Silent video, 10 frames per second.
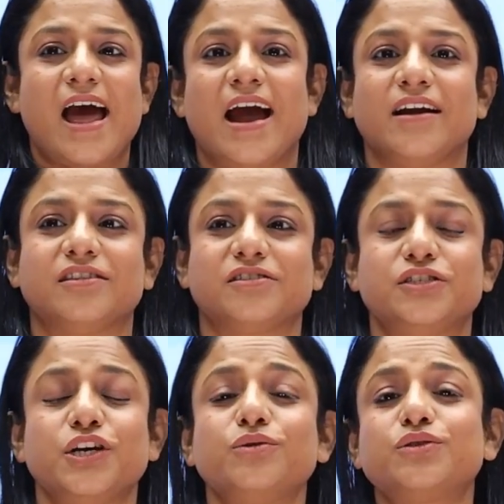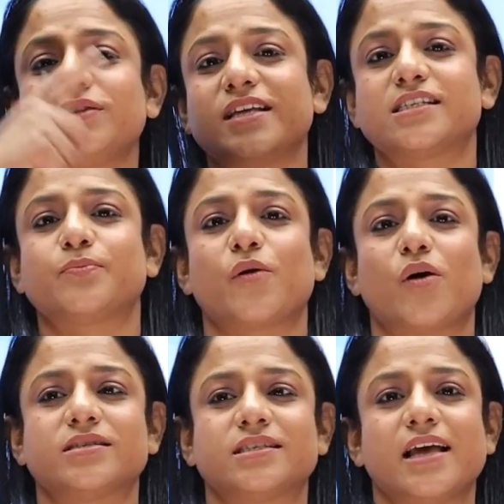And due to this
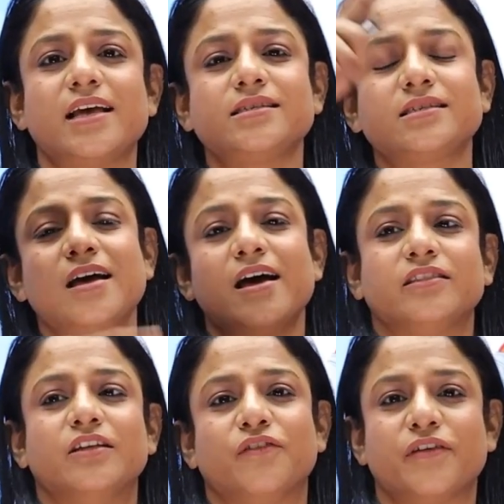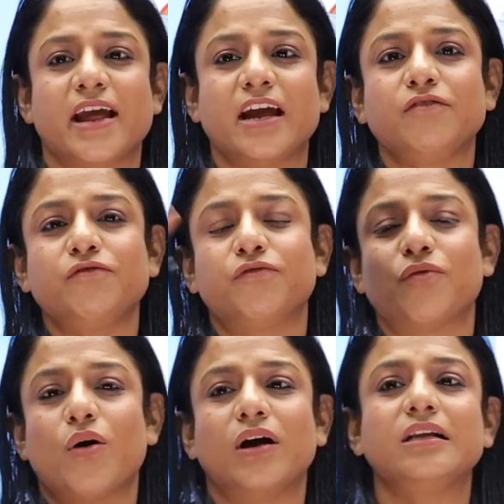process, the
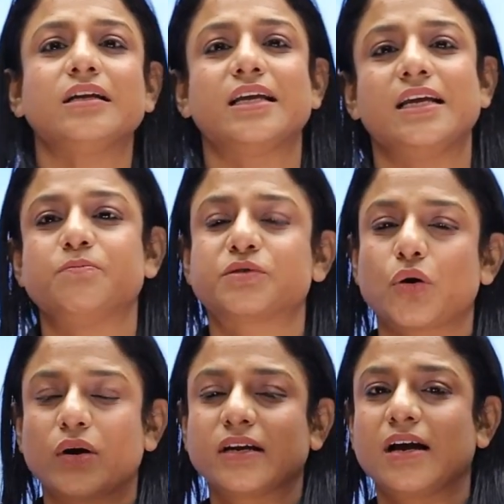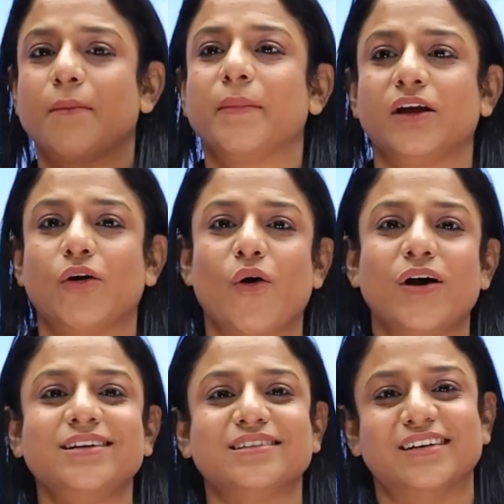rainfall keeps on coming
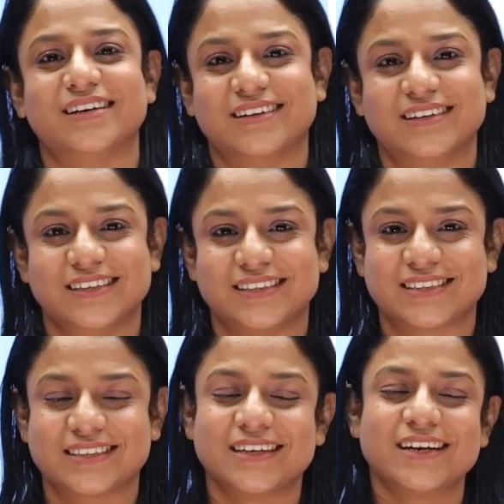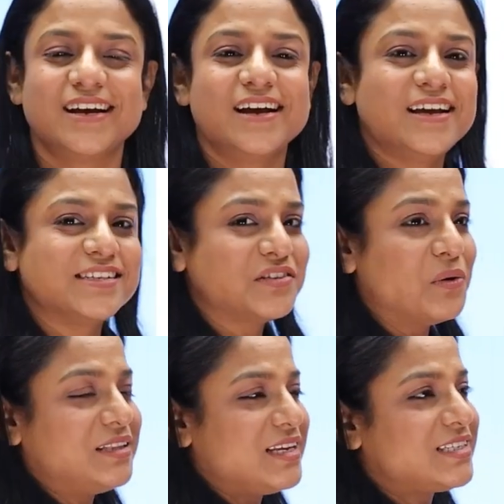on earth.
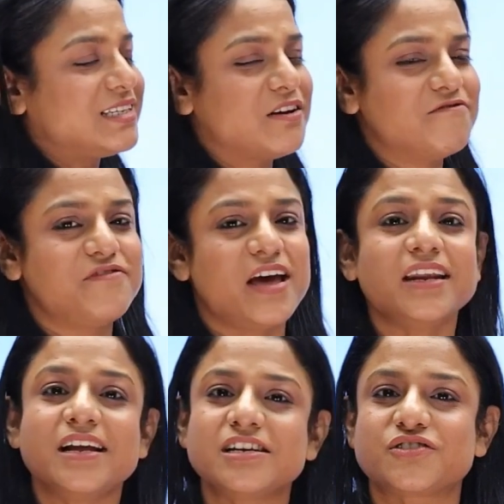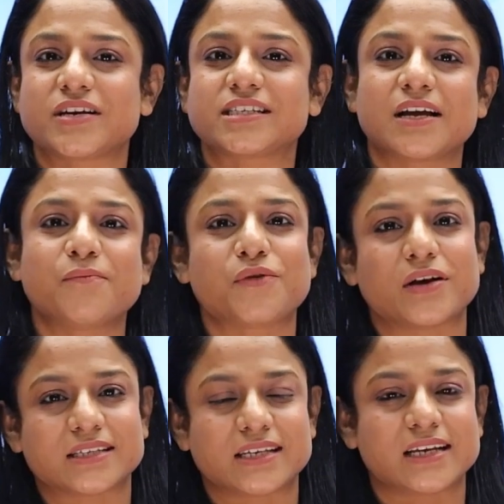So this is a very interesting
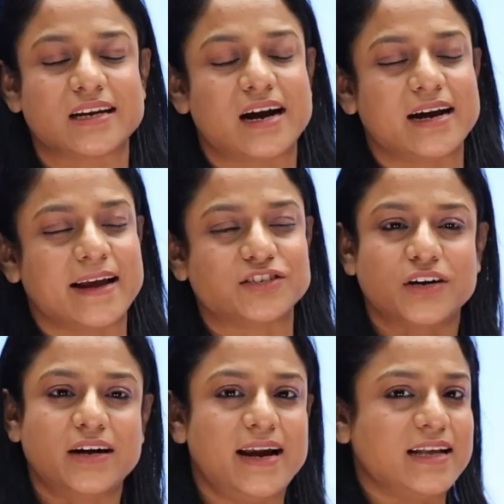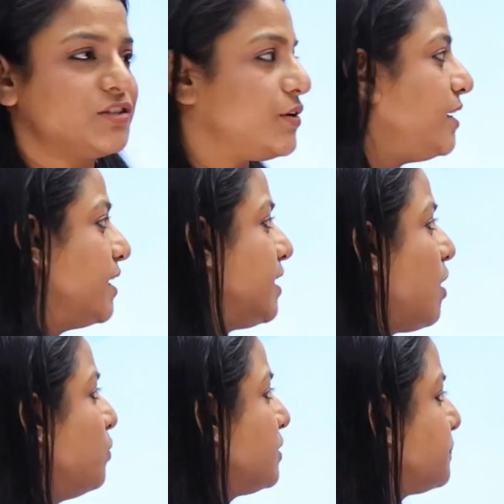process in our nature. Let's read it
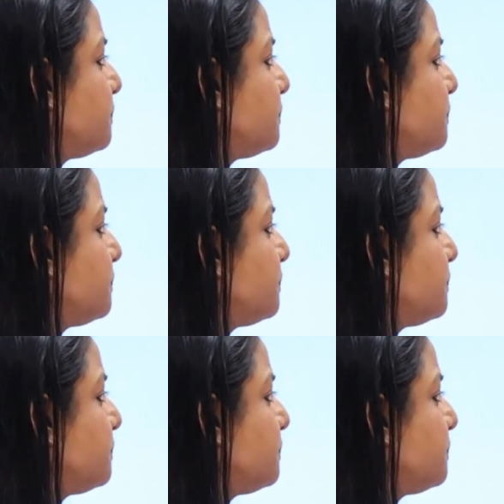out.